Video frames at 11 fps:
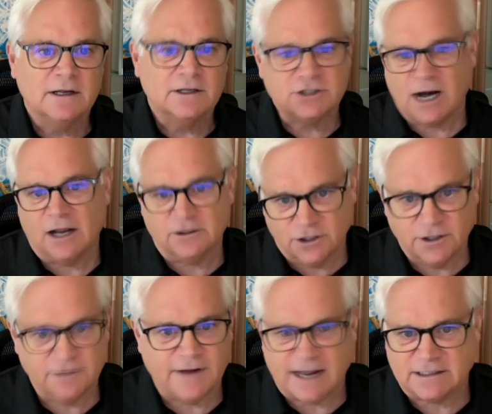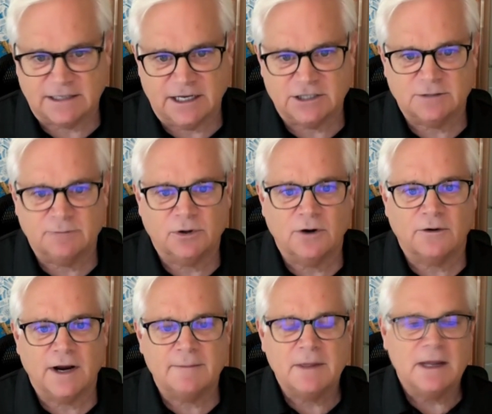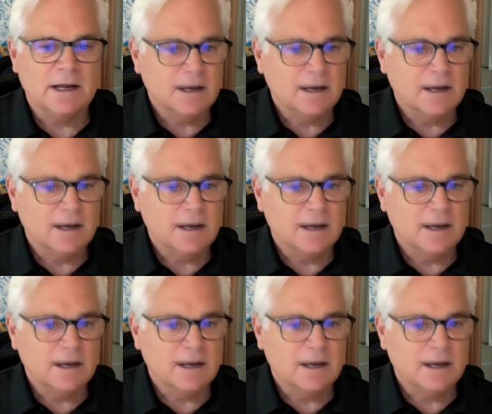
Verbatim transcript: childhood vaccination program.